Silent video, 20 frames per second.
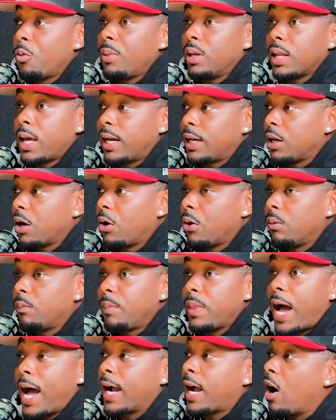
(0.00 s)
like, yo,
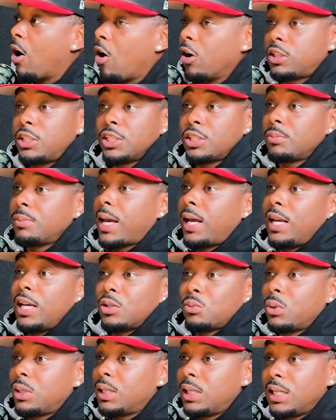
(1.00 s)
I got autism, that is
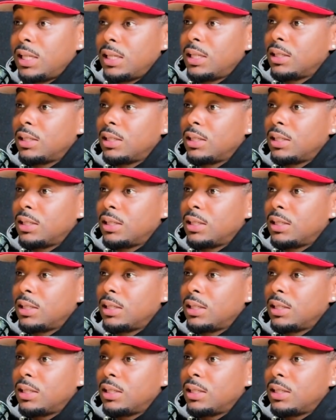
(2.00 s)
what it is.